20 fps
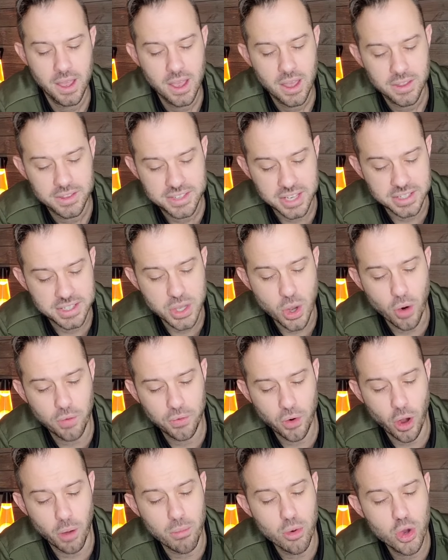It says the
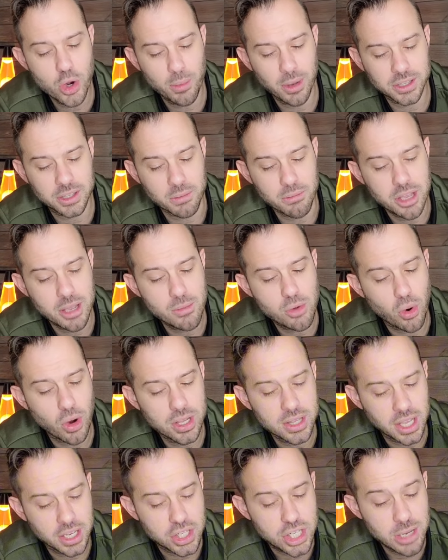overall mood about the meme
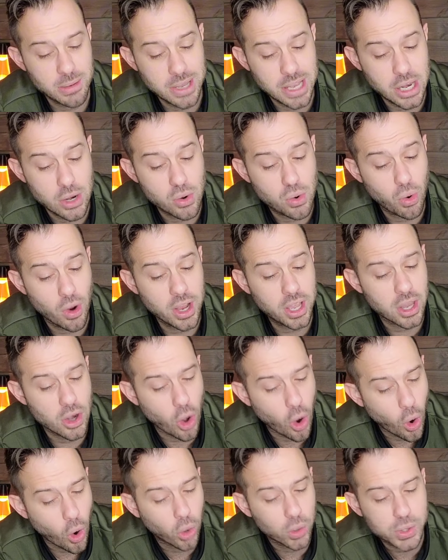coin like Shiba Inu coin can
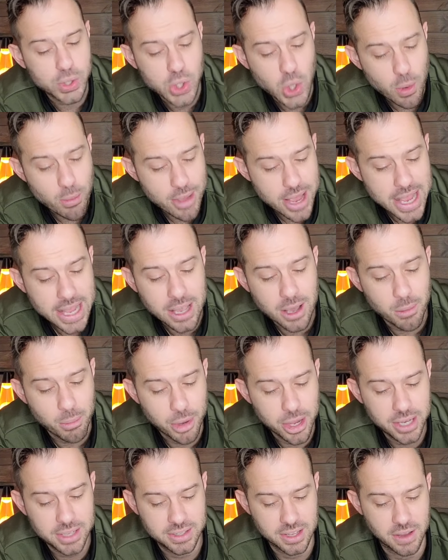also make a
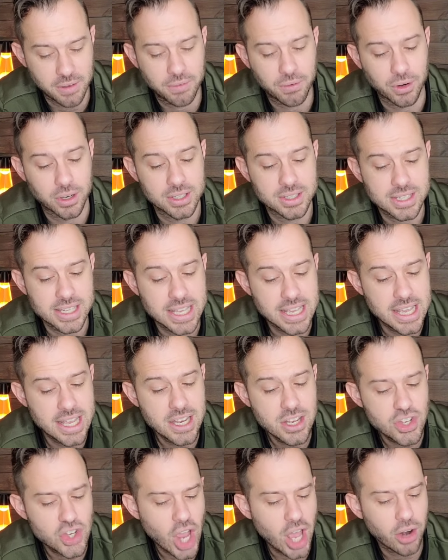big difference.
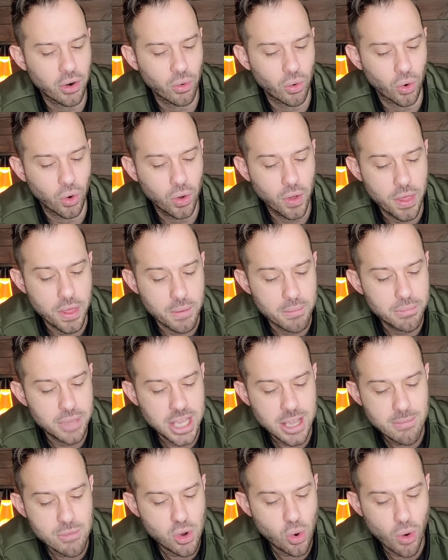In general, the
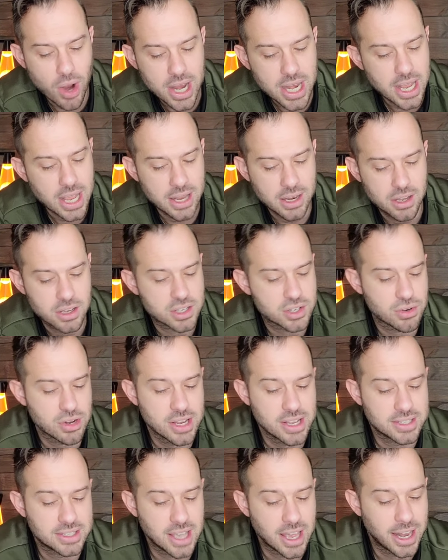meme coin
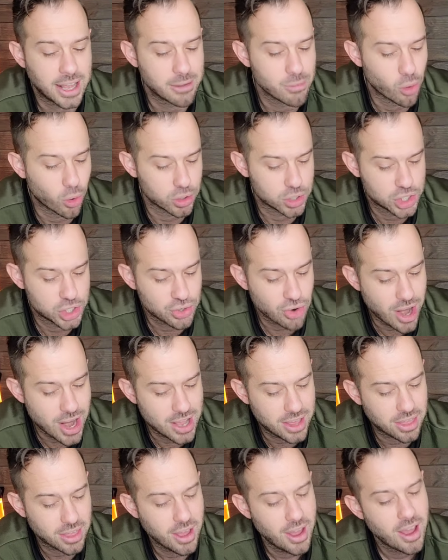industry is getting more
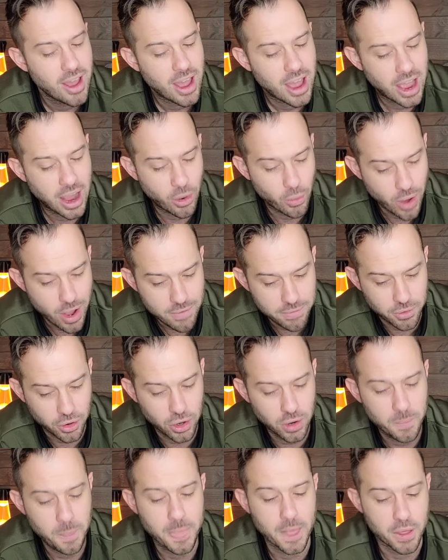strength.
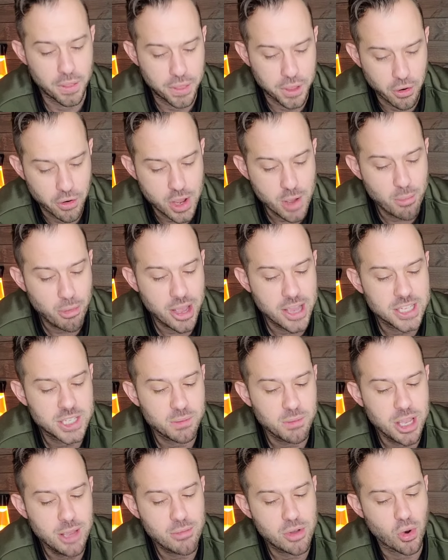However, Ethereum-based
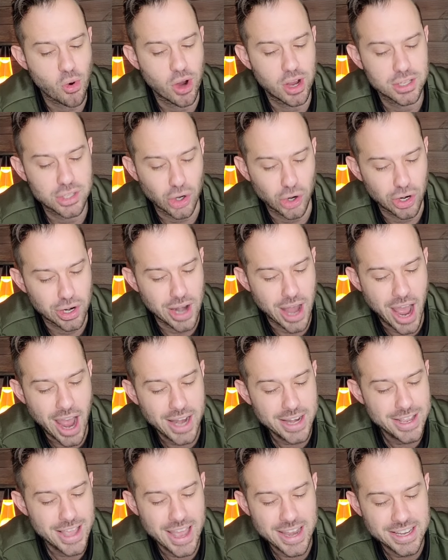meme coins are
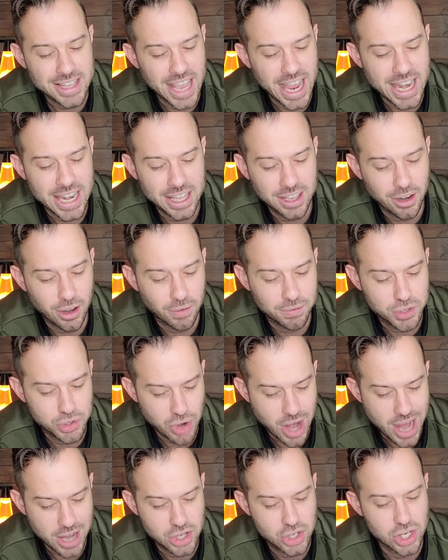not yet gaining enough
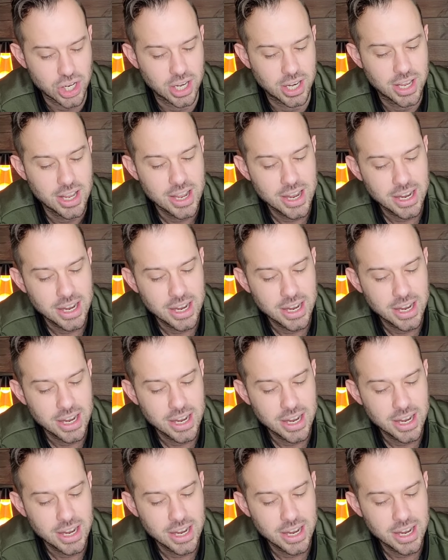traction.